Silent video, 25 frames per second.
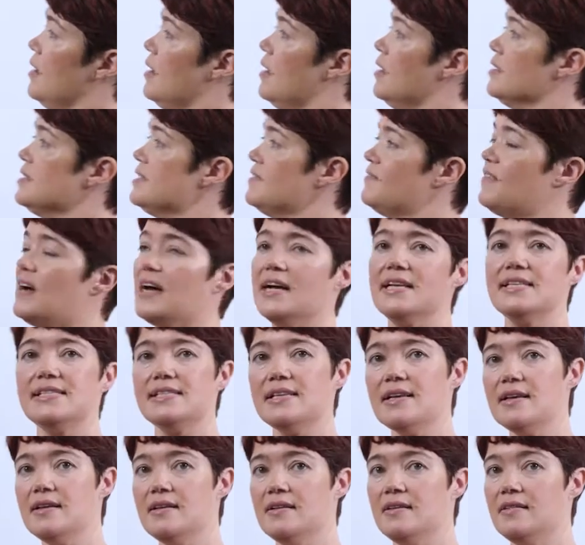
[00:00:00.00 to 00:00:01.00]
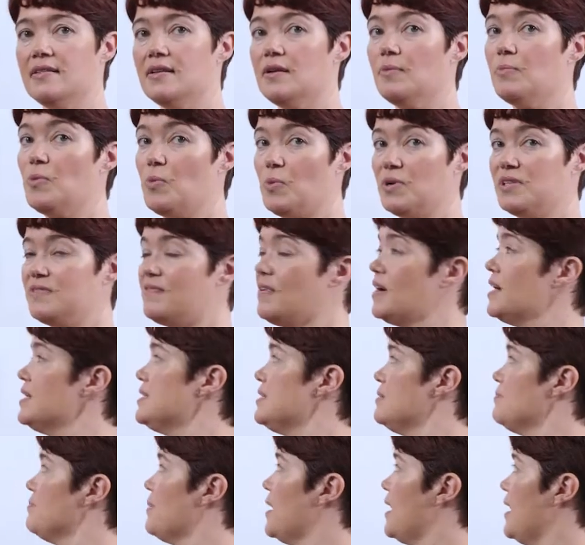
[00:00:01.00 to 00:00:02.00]
Our divisor, the number we're
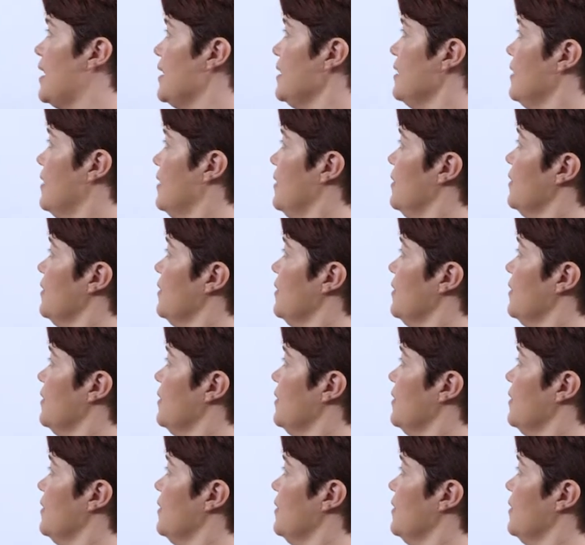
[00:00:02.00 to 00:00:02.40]
dividing by,